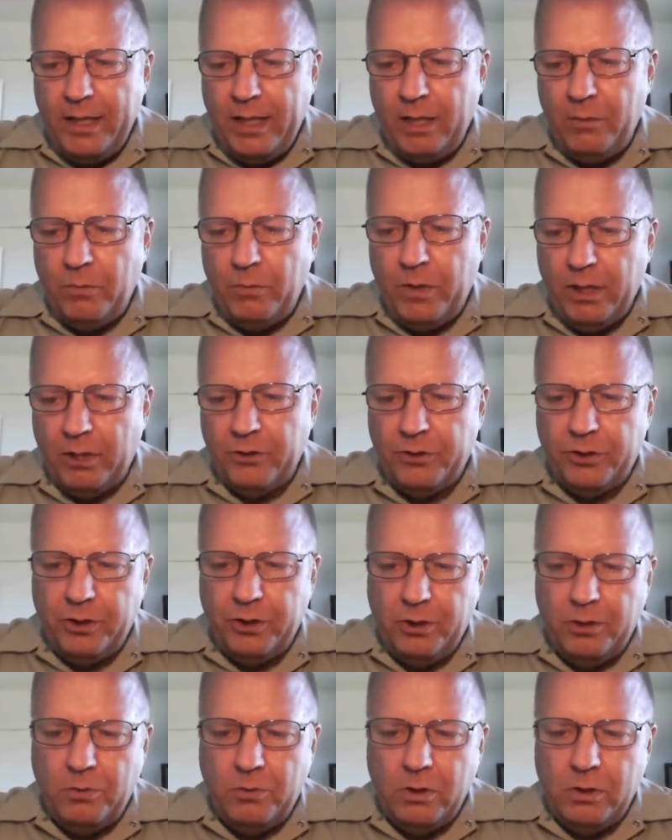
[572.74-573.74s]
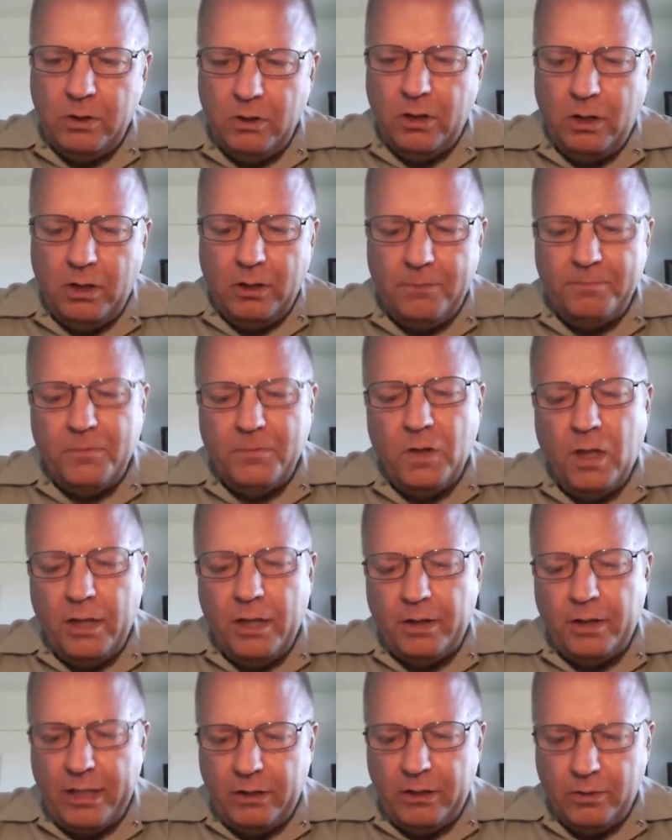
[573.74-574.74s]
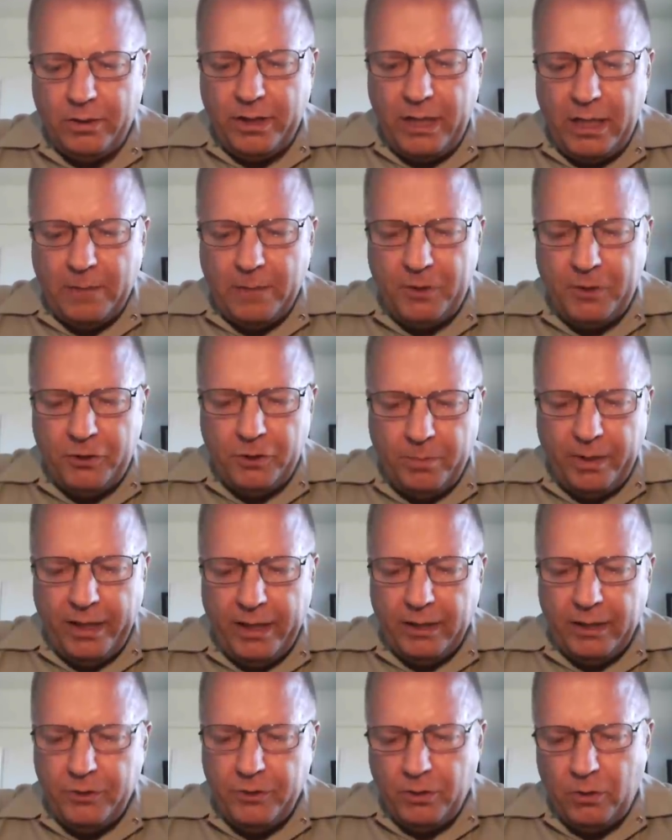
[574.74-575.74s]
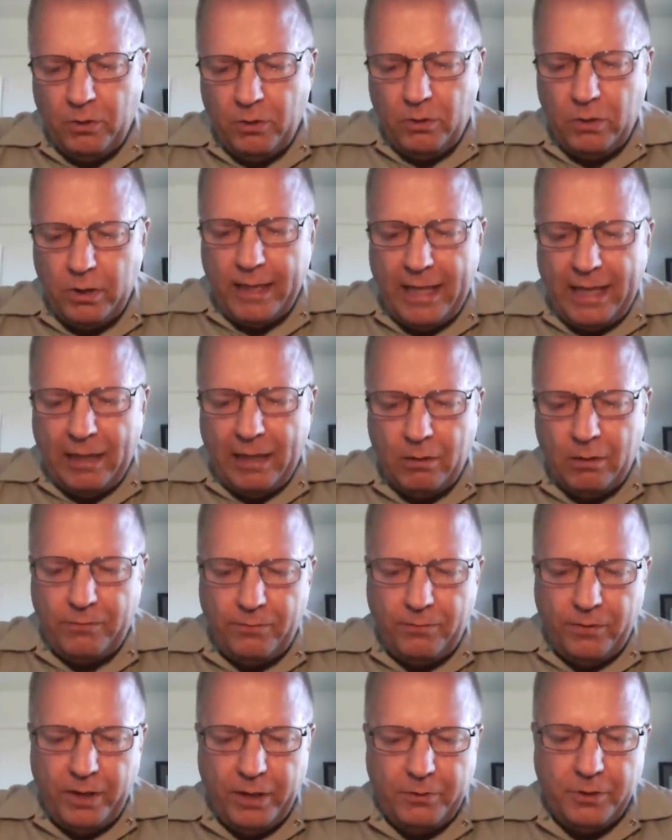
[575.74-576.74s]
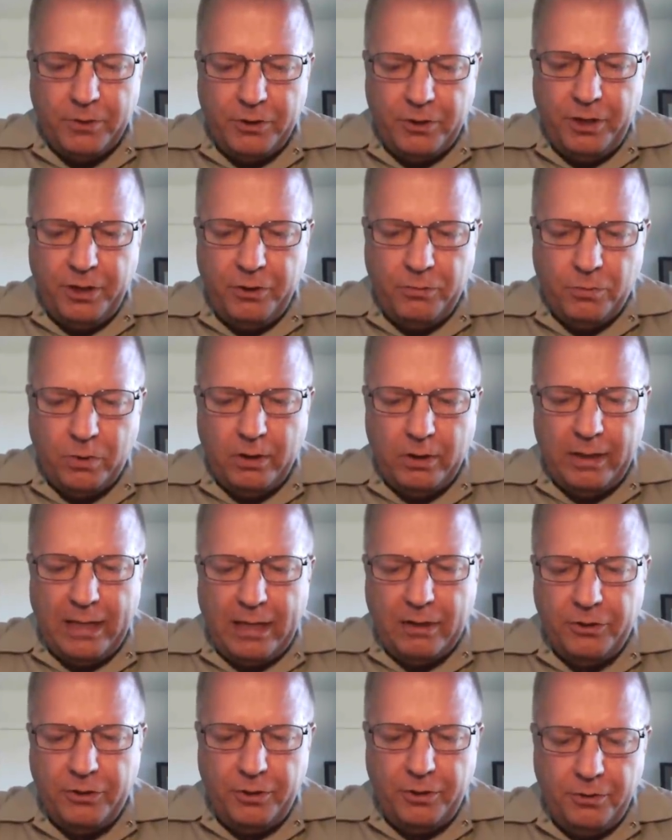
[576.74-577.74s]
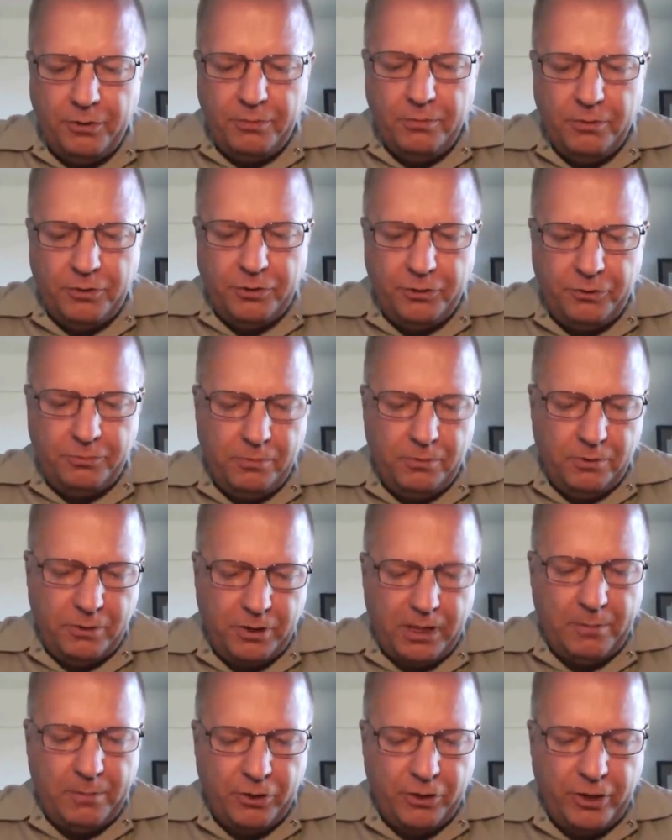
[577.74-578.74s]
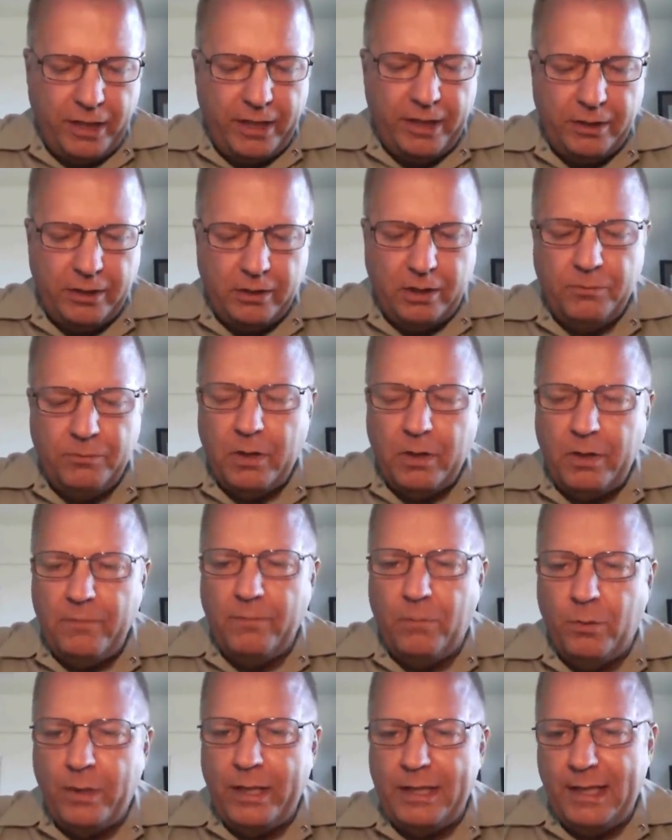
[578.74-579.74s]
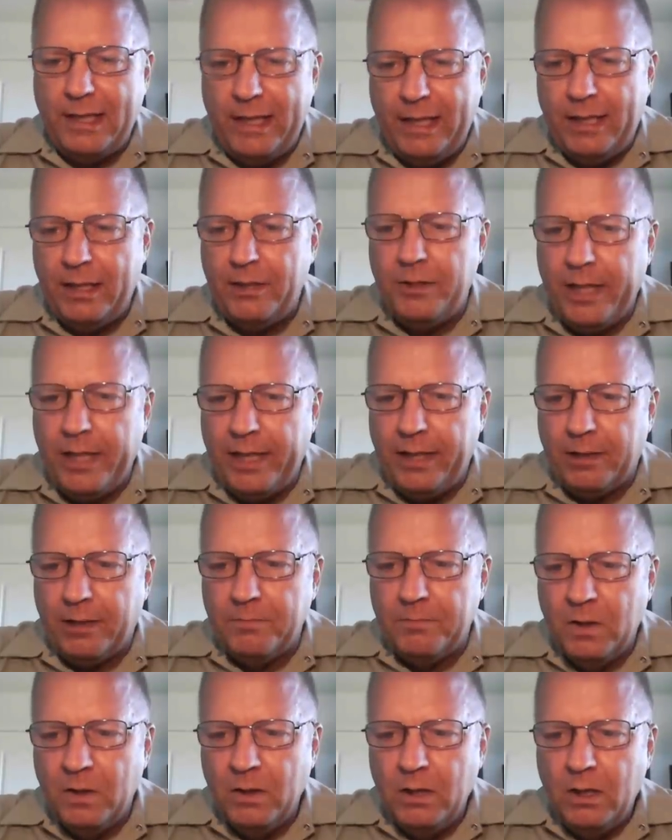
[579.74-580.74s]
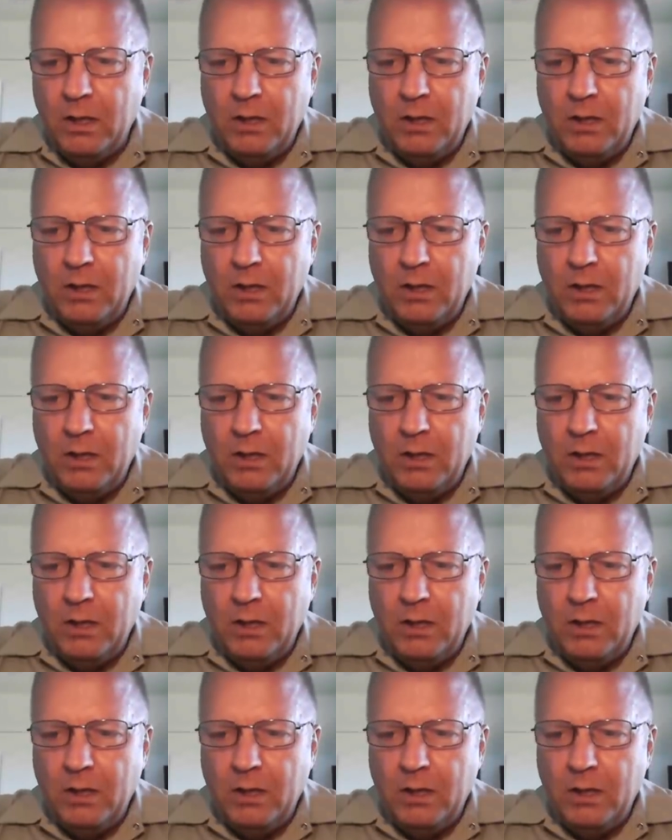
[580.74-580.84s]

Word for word: and then we also, uh, unlike on the amateur bands, on our frequencies, we're allowed to, to simultaneously run voice and data.